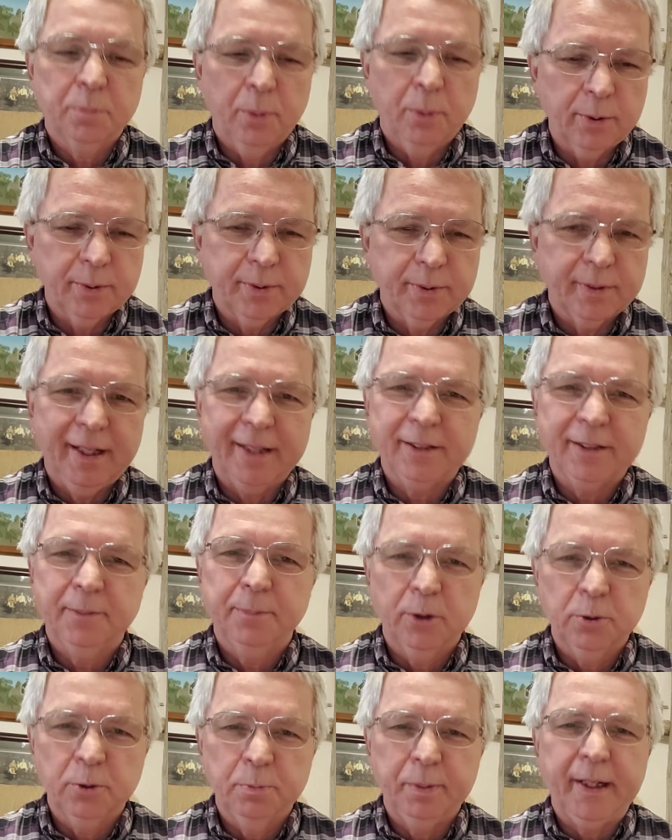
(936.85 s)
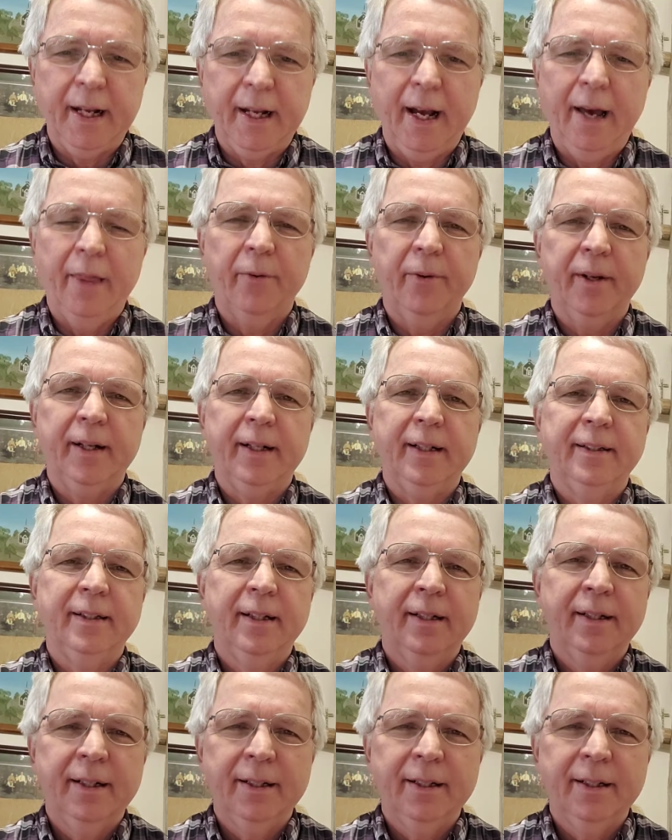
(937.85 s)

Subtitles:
We're not supposed to be gathering